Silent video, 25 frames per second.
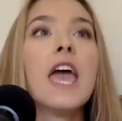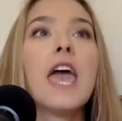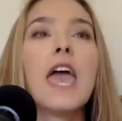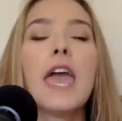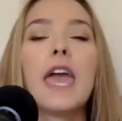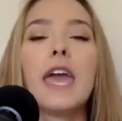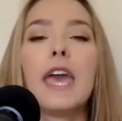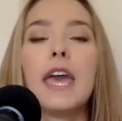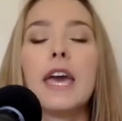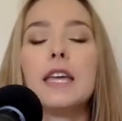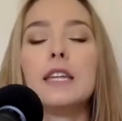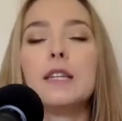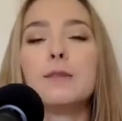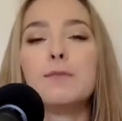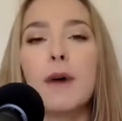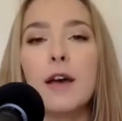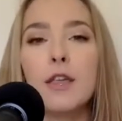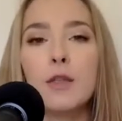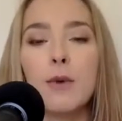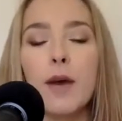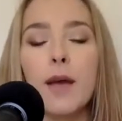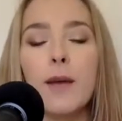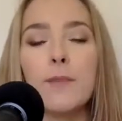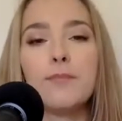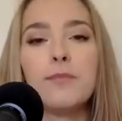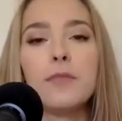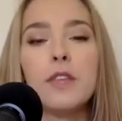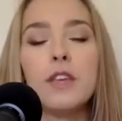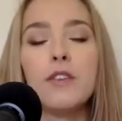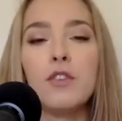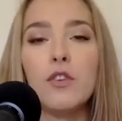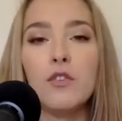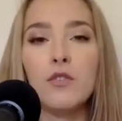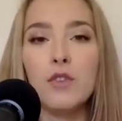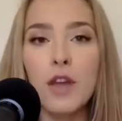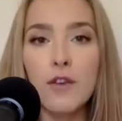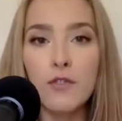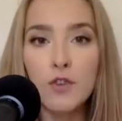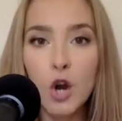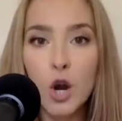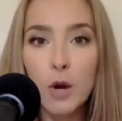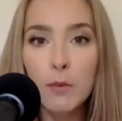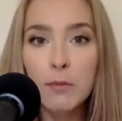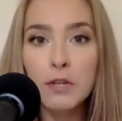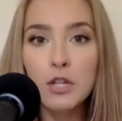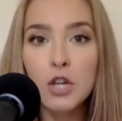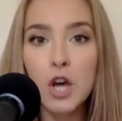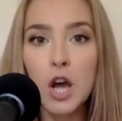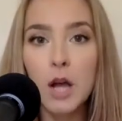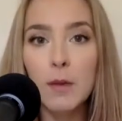And by the way, if you've never heard
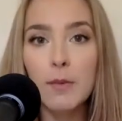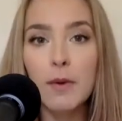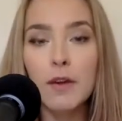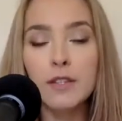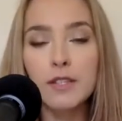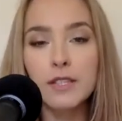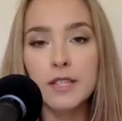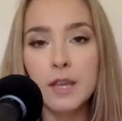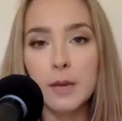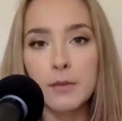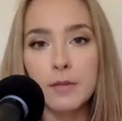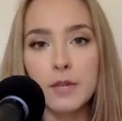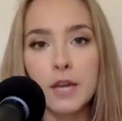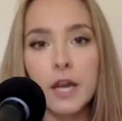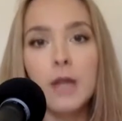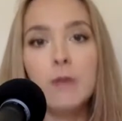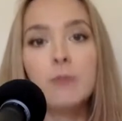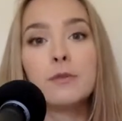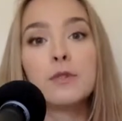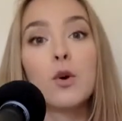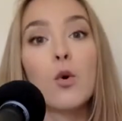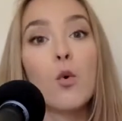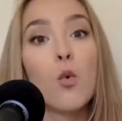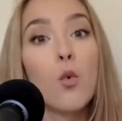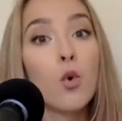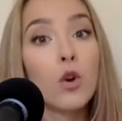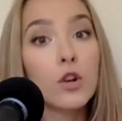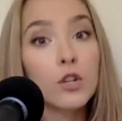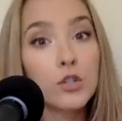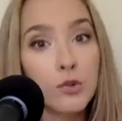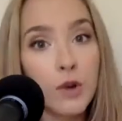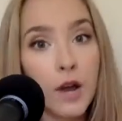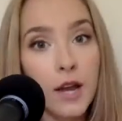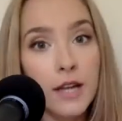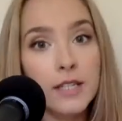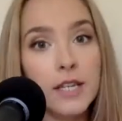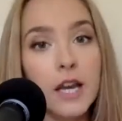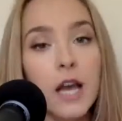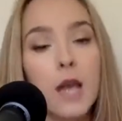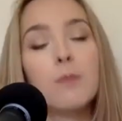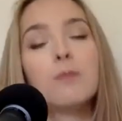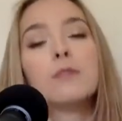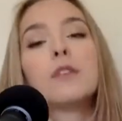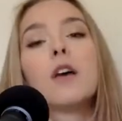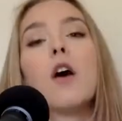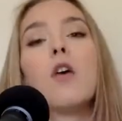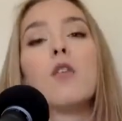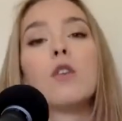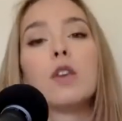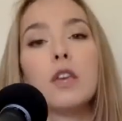me talk about subtypes or tritypes,
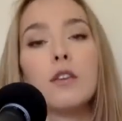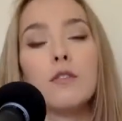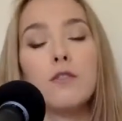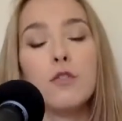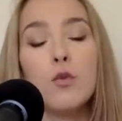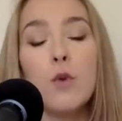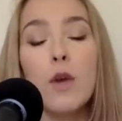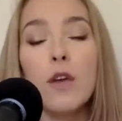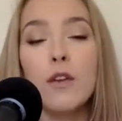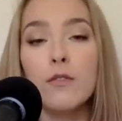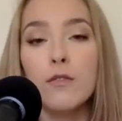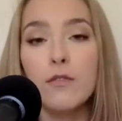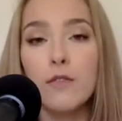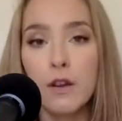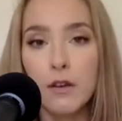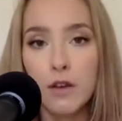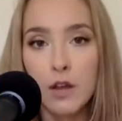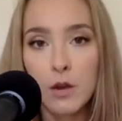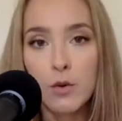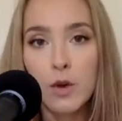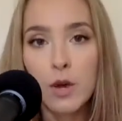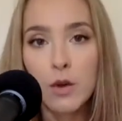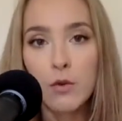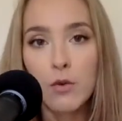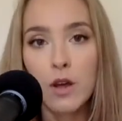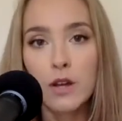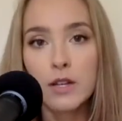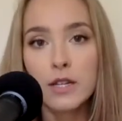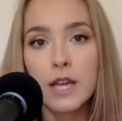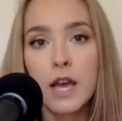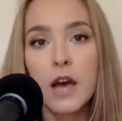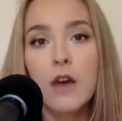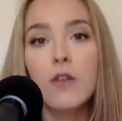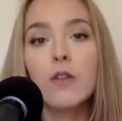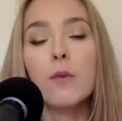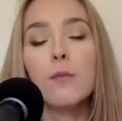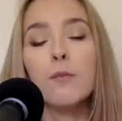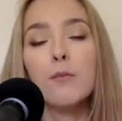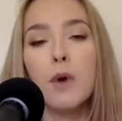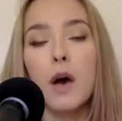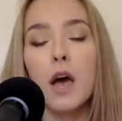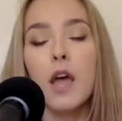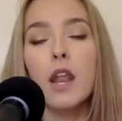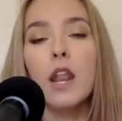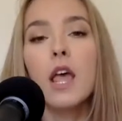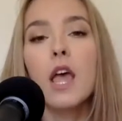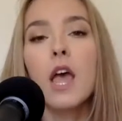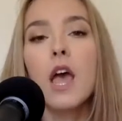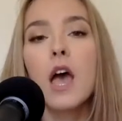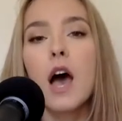I'll give you a very quick rundown,
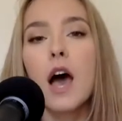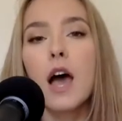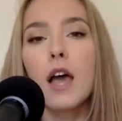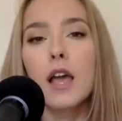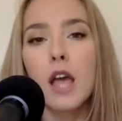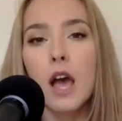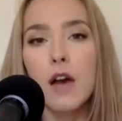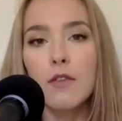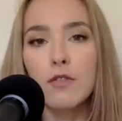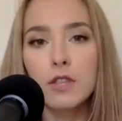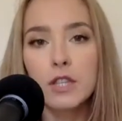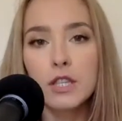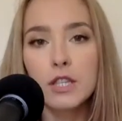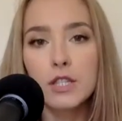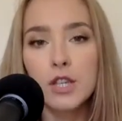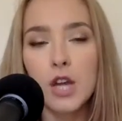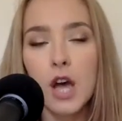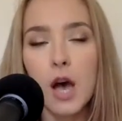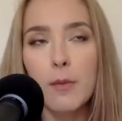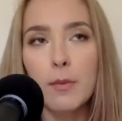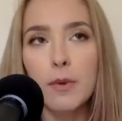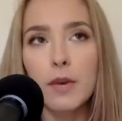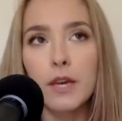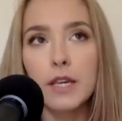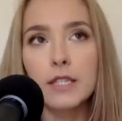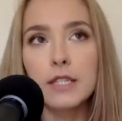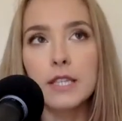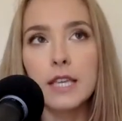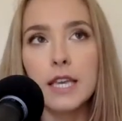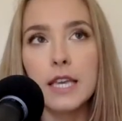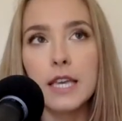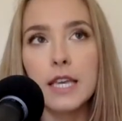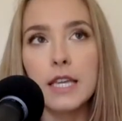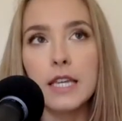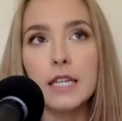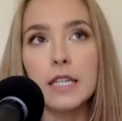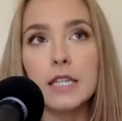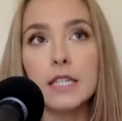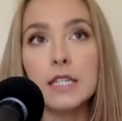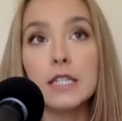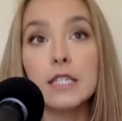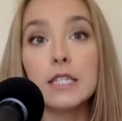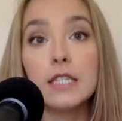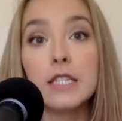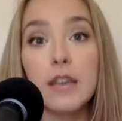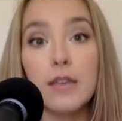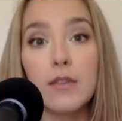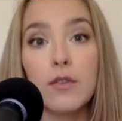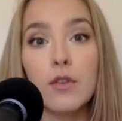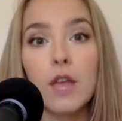but I cover these topics in
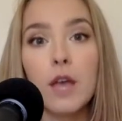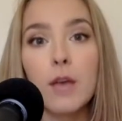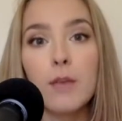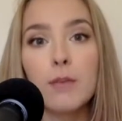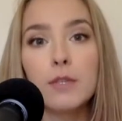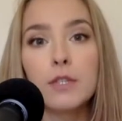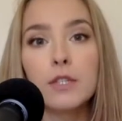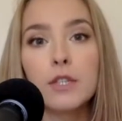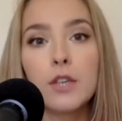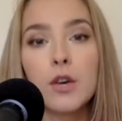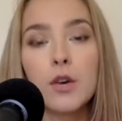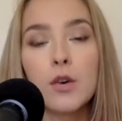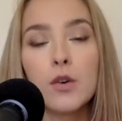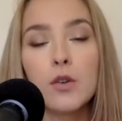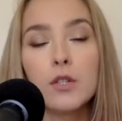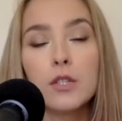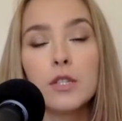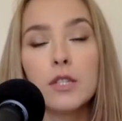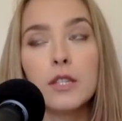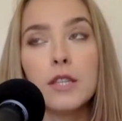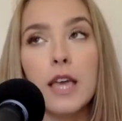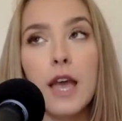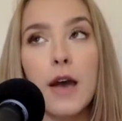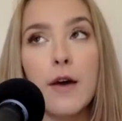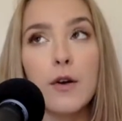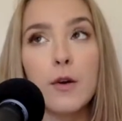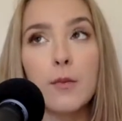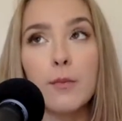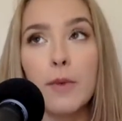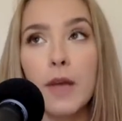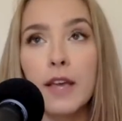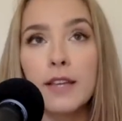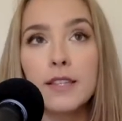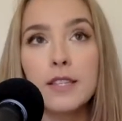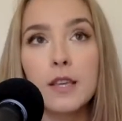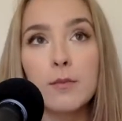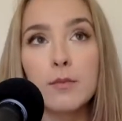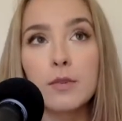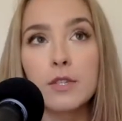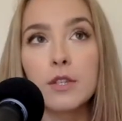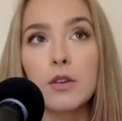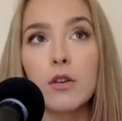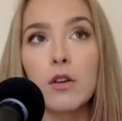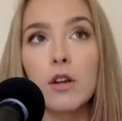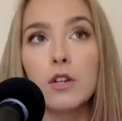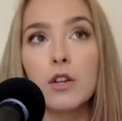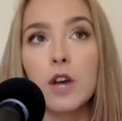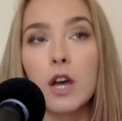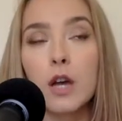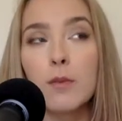several episodes. The Outer Banks episode,
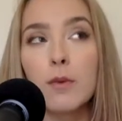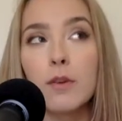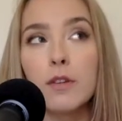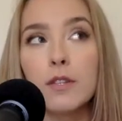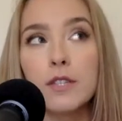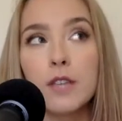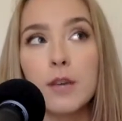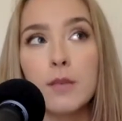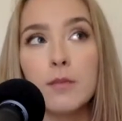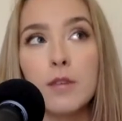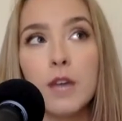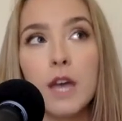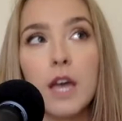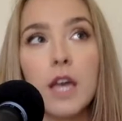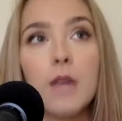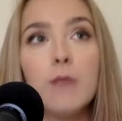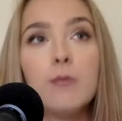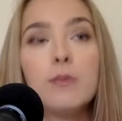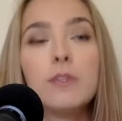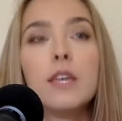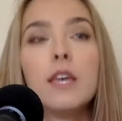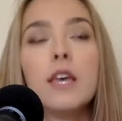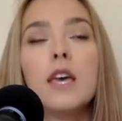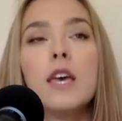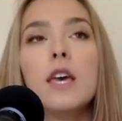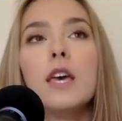I talk about subtypes.